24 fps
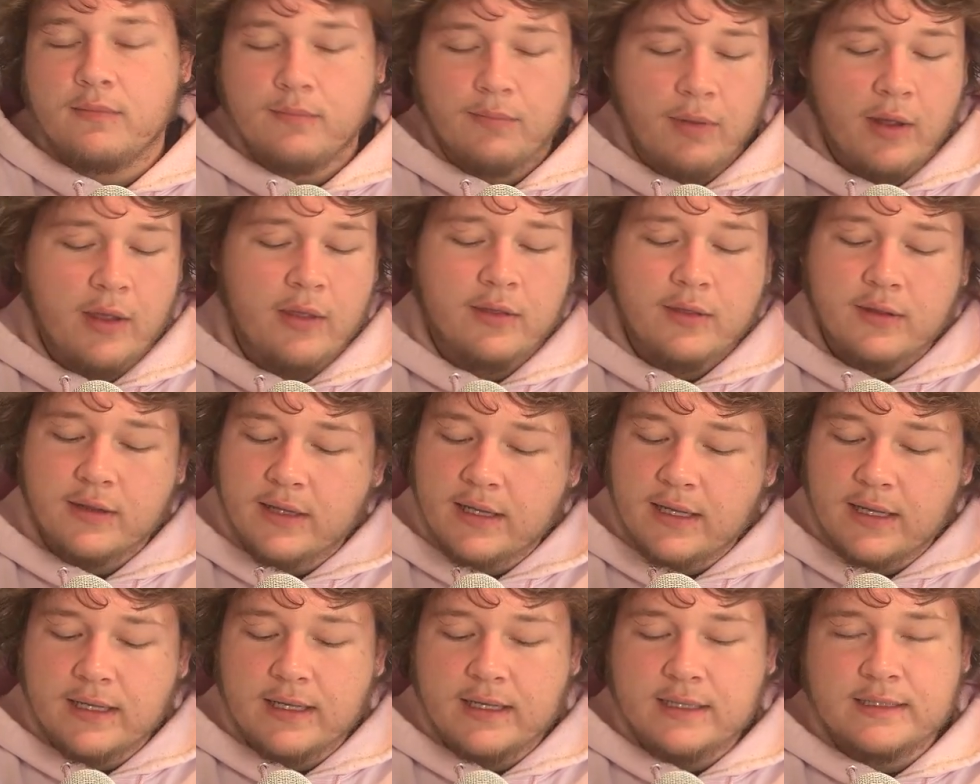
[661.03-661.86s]
But the
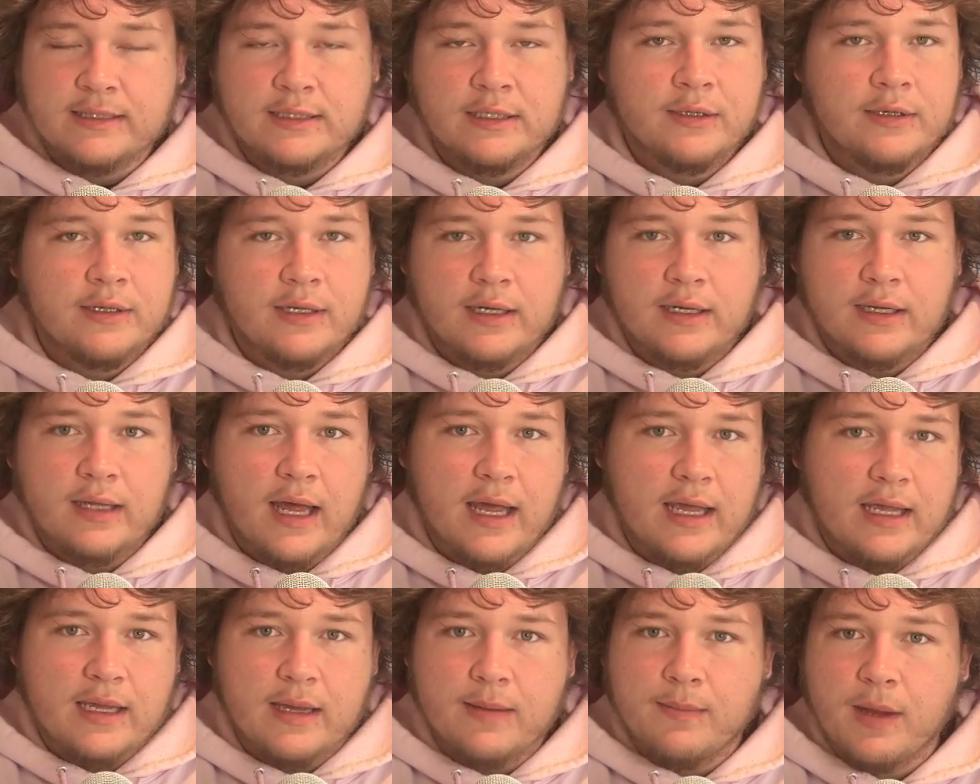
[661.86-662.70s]
league is still going to
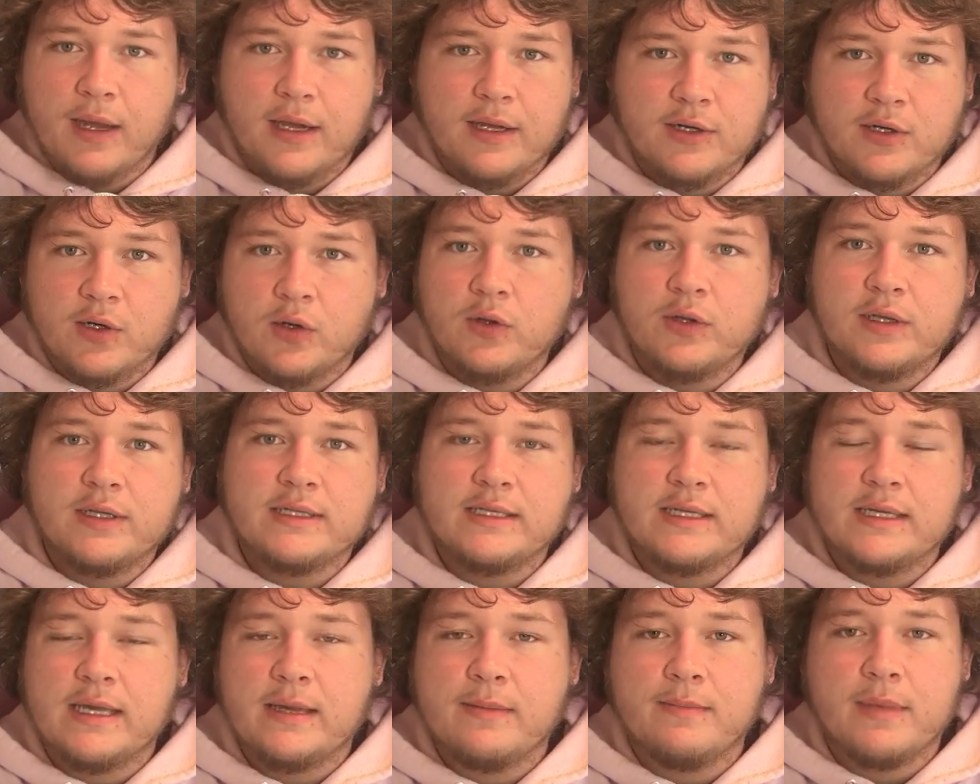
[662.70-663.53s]
like him. I could totally
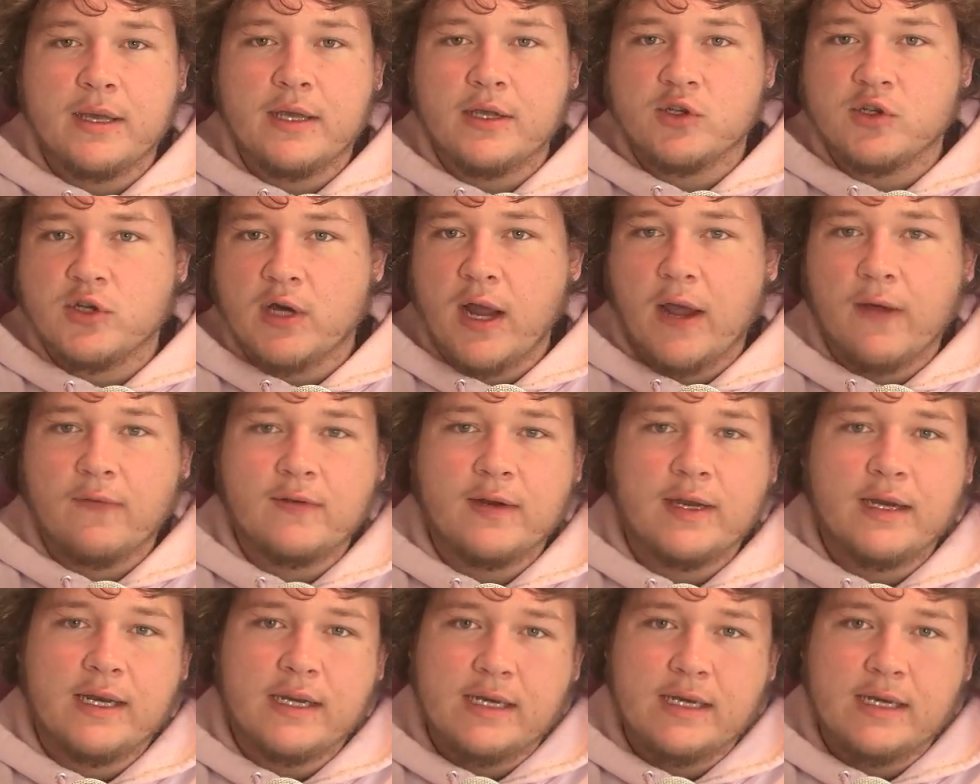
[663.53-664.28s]
see him being drafted.